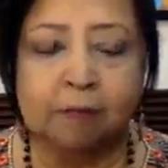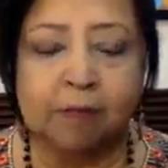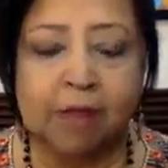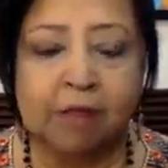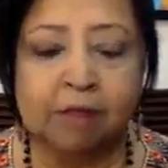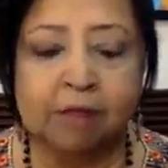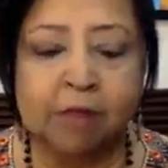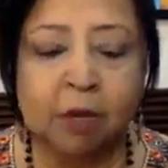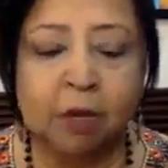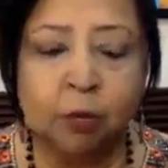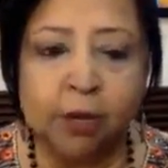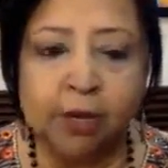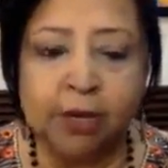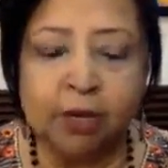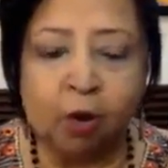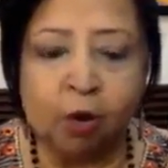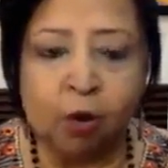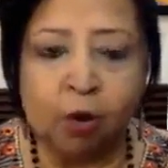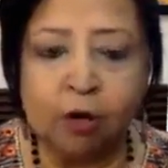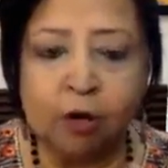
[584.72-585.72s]
and we are
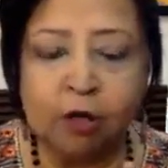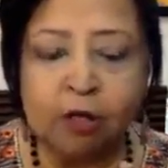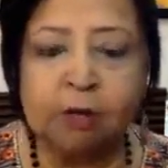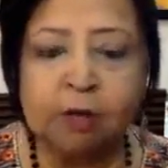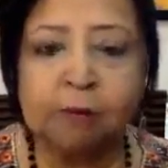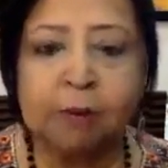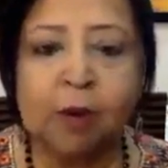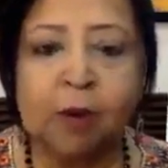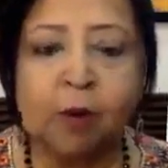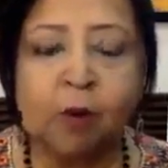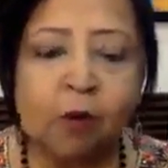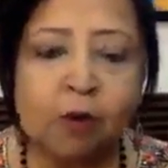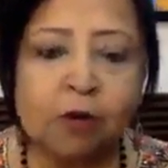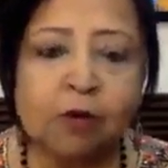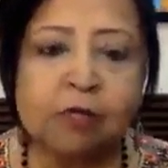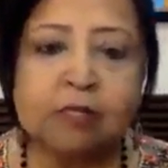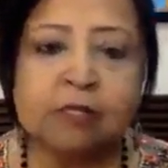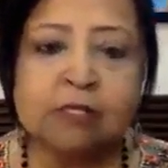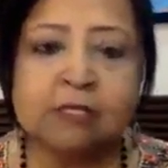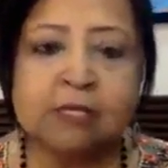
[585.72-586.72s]
going organ by
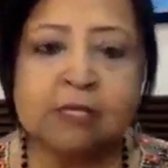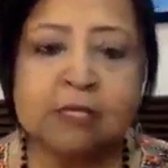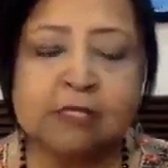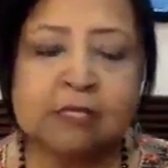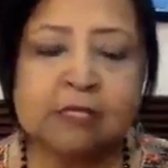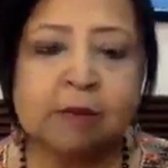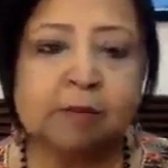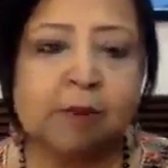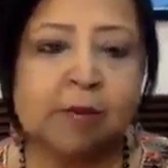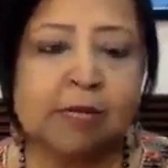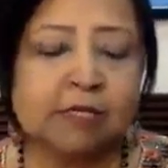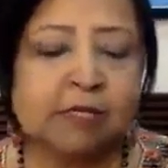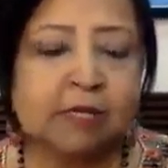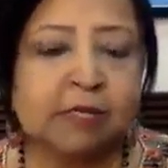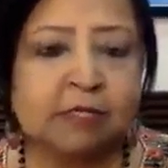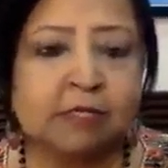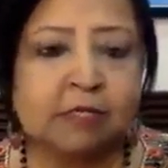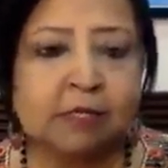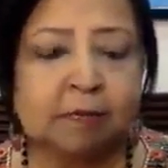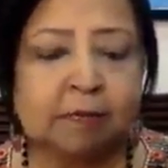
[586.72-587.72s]
organ, system by
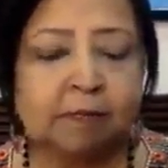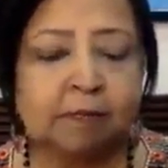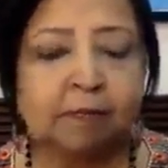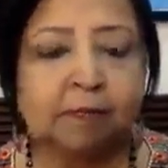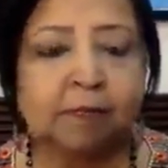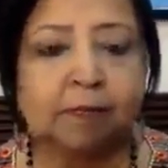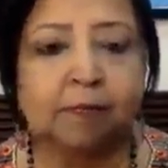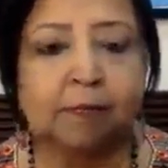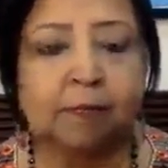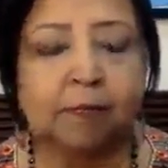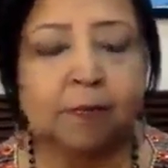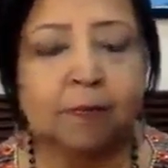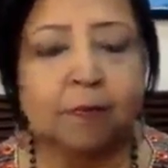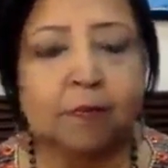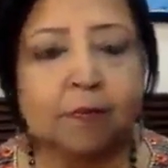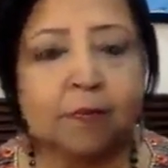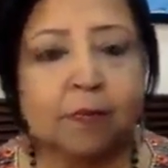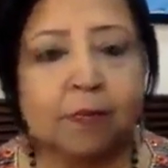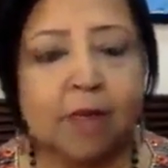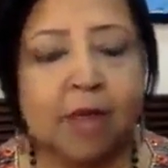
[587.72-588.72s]
system,
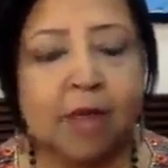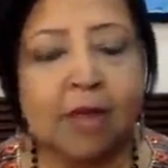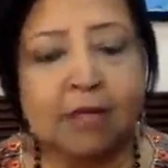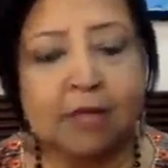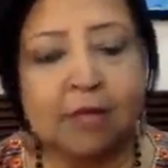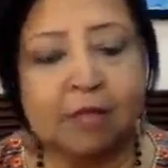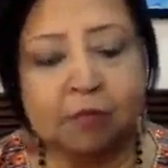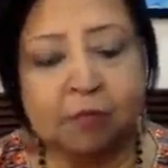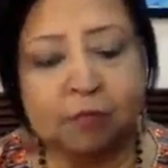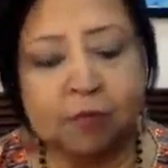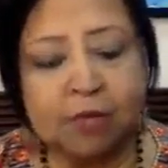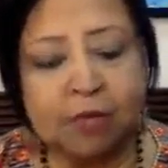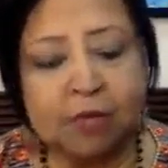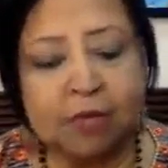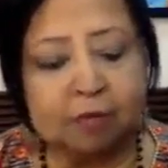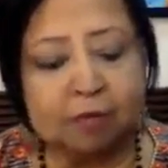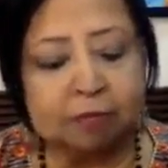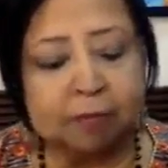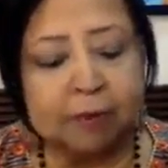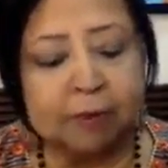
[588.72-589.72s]
we
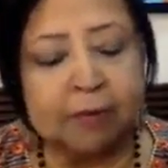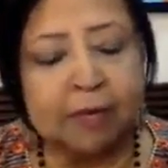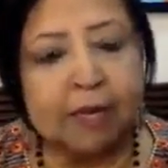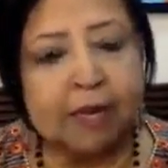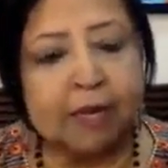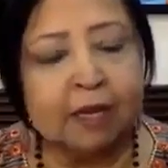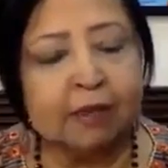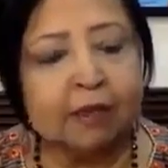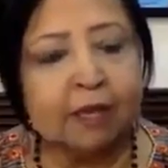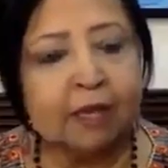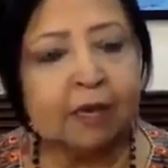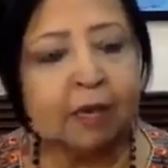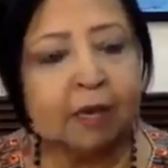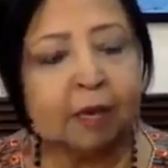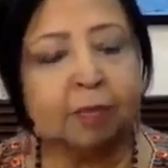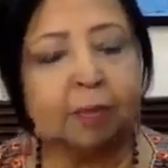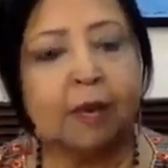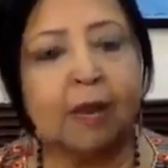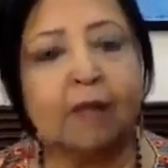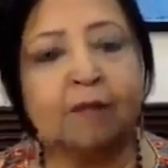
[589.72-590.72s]
complete that
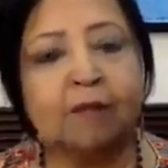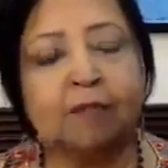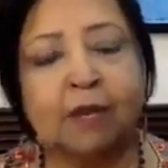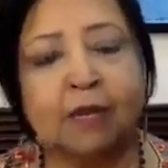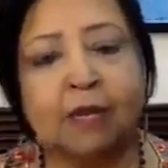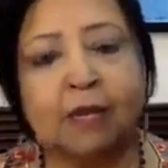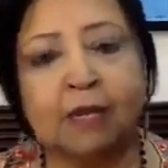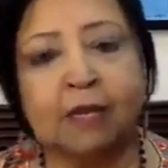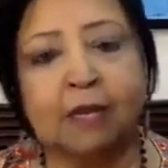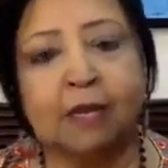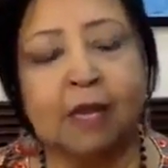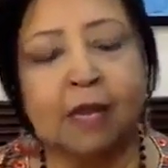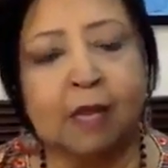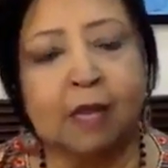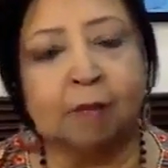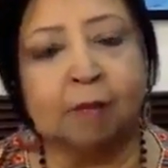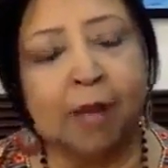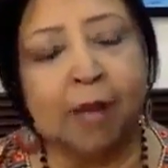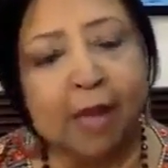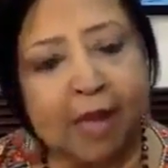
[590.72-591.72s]
leveling
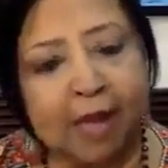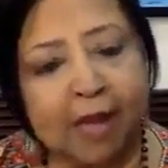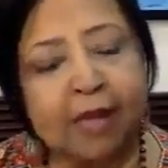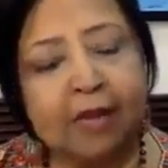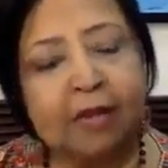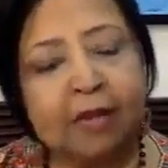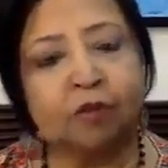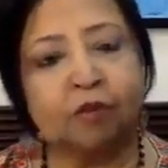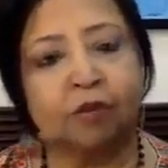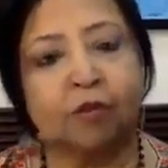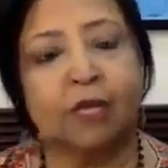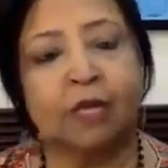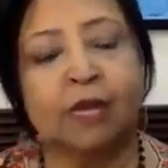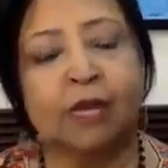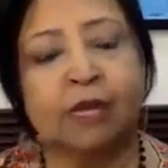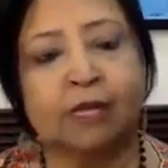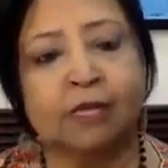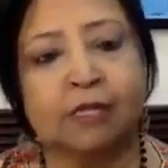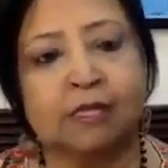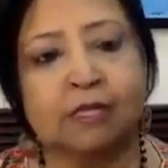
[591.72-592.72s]
by anchoring
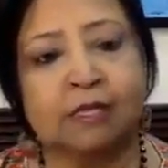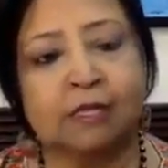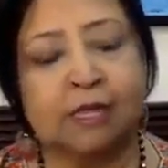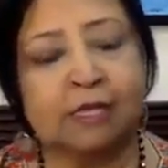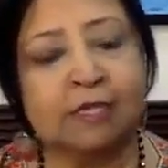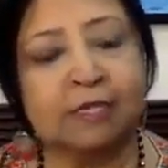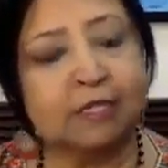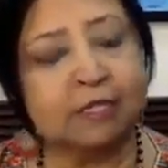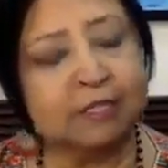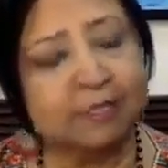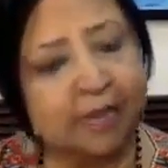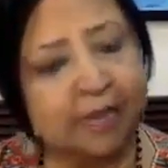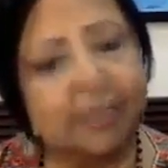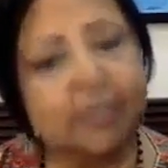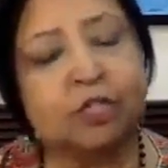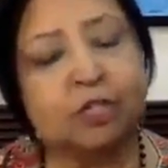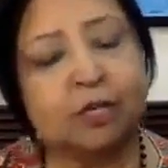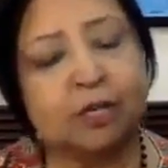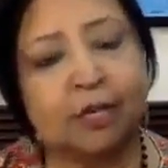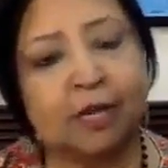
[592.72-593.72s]
it and
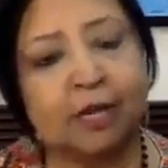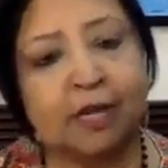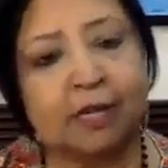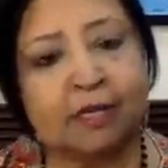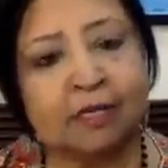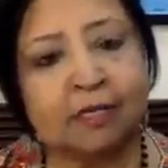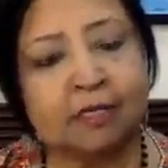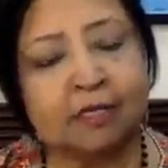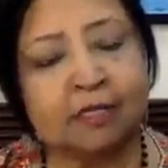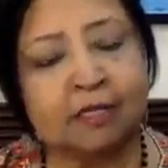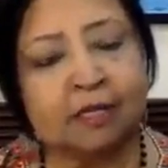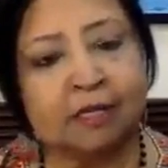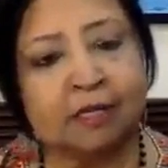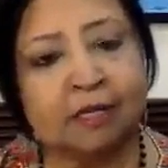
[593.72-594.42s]
stationing it